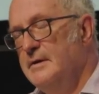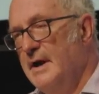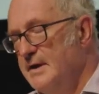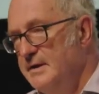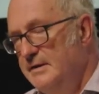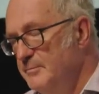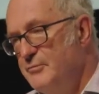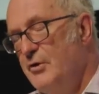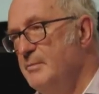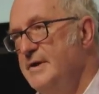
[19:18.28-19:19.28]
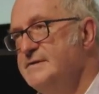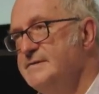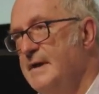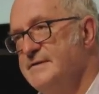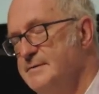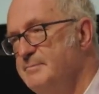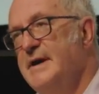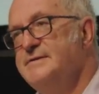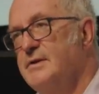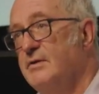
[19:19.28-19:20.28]
I can promise that's the
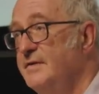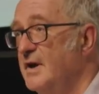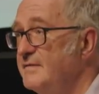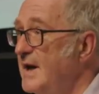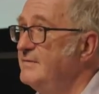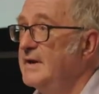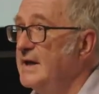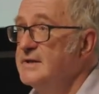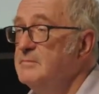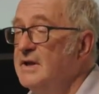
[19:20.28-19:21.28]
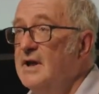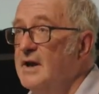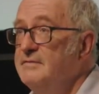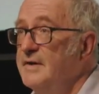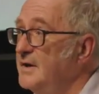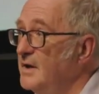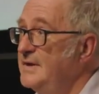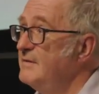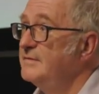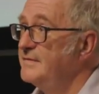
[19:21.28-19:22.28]
best coffee I've ever had in my life, and I'll
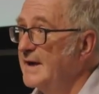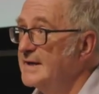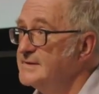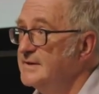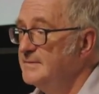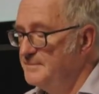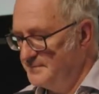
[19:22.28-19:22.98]
never forget it.